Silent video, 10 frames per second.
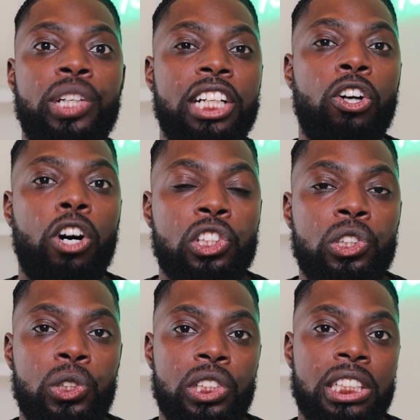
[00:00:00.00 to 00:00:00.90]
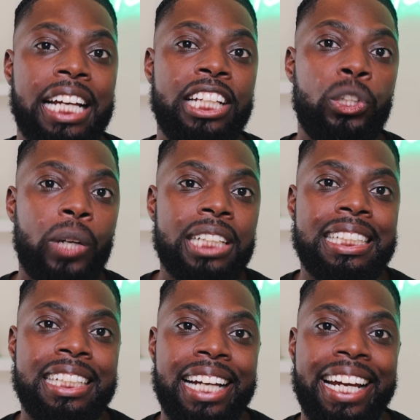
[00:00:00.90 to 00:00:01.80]
you can also use a U S
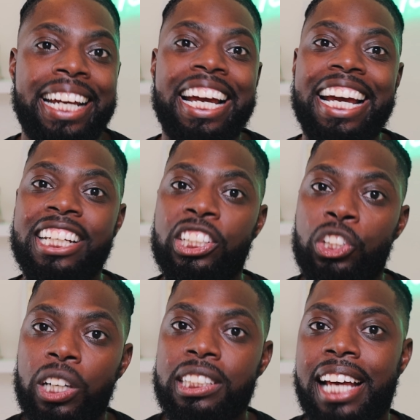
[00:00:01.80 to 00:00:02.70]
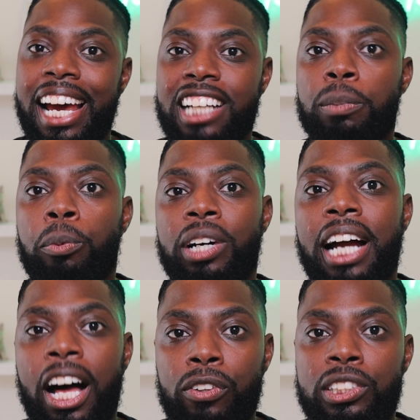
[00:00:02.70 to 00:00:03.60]
D A endorsed export
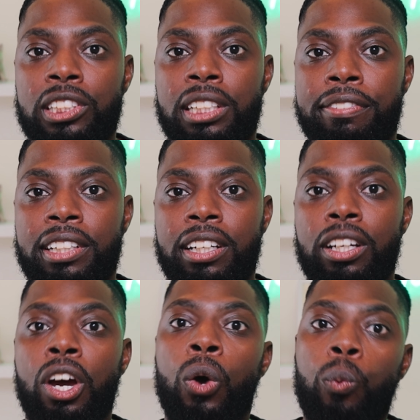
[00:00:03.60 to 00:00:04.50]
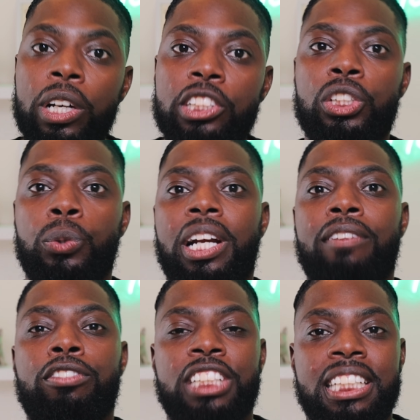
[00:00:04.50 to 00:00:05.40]
health certificate, which you would
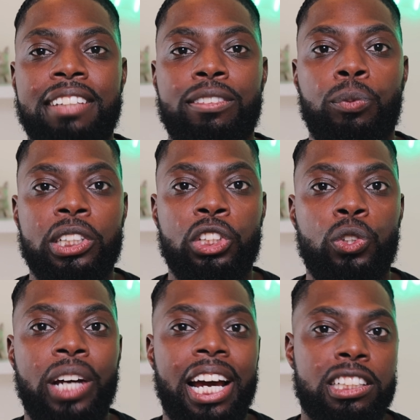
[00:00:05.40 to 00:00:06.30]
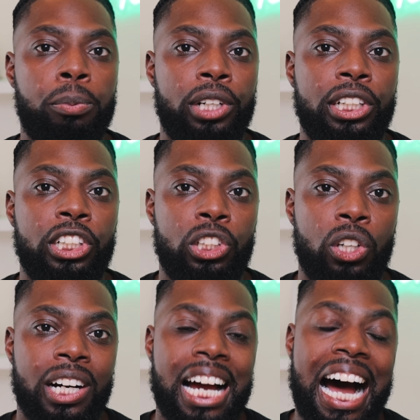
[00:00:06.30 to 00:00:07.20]
have received when you exported your
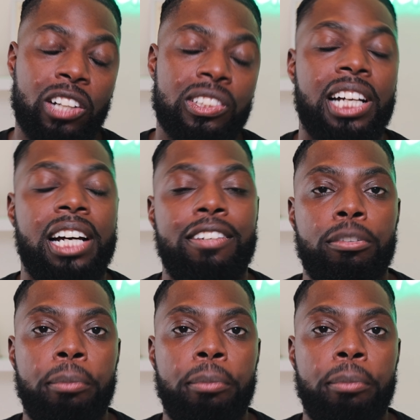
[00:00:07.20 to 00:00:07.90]
dog outside of